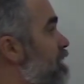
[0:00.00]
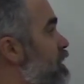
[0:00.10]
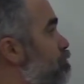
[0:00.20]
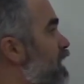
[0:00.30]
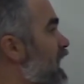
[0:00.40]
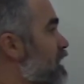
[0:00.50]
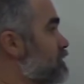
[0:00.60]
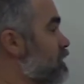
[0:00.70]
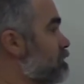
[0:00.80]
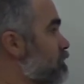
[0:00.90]
a
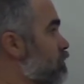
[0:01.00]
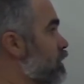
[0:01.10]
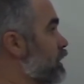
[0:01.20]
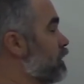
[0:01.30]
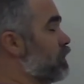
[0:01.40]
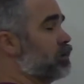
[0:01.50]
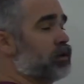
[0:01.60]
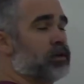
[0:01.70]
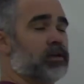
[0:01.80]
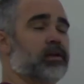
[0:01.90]
positive 4
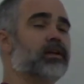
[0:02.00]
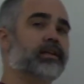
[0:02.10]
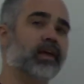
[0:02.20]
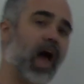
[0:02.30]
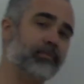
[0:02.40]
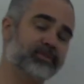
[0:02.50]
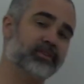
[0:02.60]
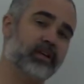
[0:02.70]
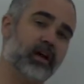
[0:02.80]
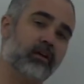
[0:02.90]
here. The
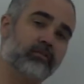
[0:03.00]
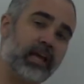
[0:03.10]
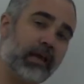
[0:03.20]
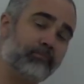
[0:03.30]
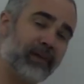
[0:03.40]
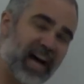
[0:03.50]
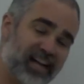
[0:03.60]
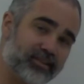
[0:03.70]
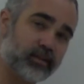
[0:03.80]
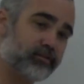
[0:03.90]
opposite of a
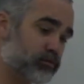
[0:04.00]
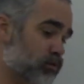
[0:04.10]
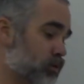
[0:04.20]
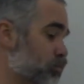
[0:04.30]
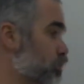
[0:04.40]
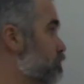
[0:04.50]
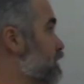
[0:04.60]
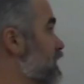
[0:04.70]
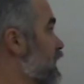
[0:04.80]
positive 4 would be